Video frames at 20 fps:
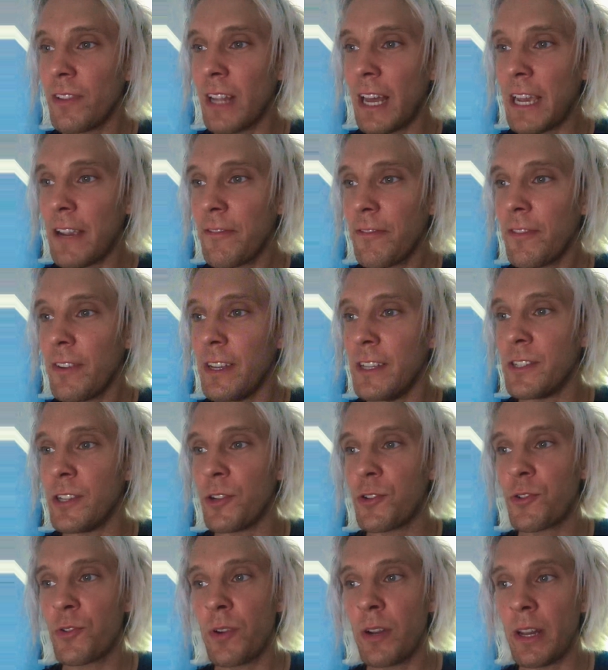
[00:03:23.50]
life is a
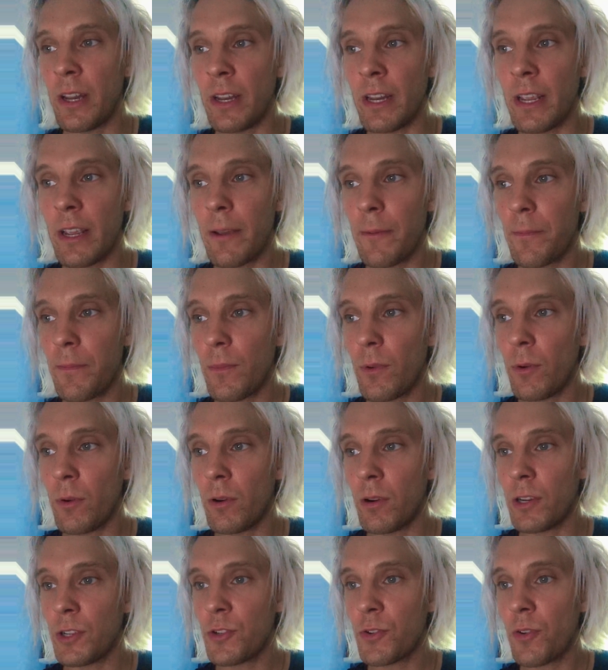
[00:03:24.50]
trinity,
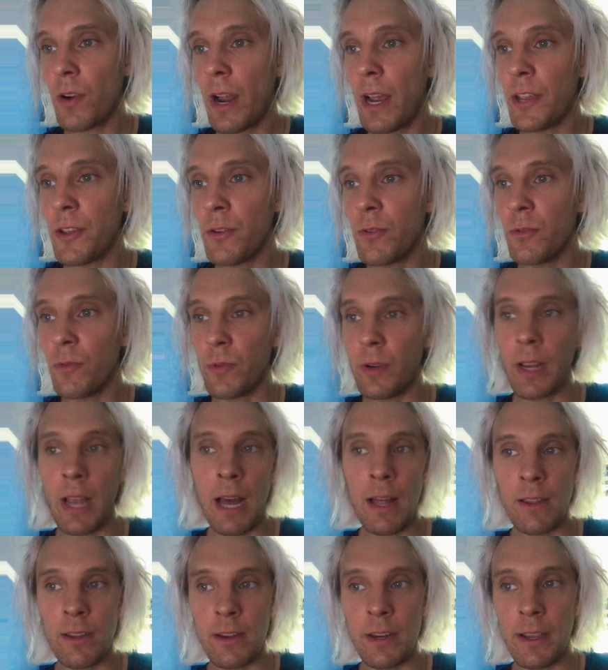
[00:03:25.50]
or a triune
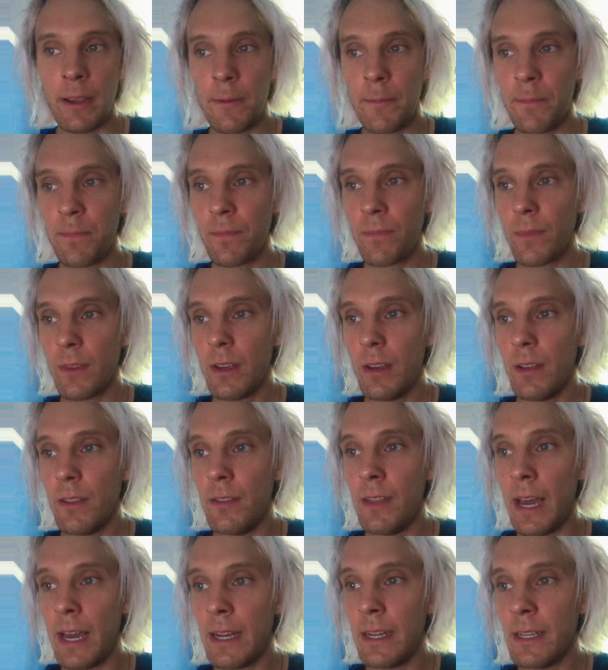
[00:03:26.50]
reality.
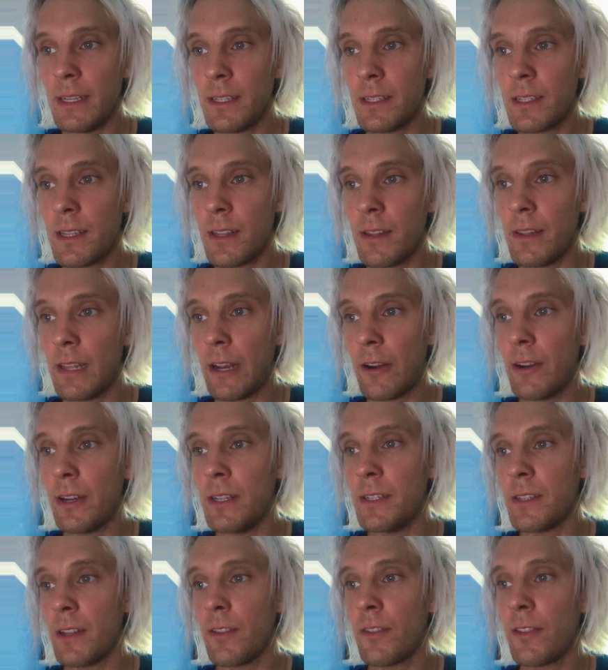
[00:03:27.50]
That is, there is a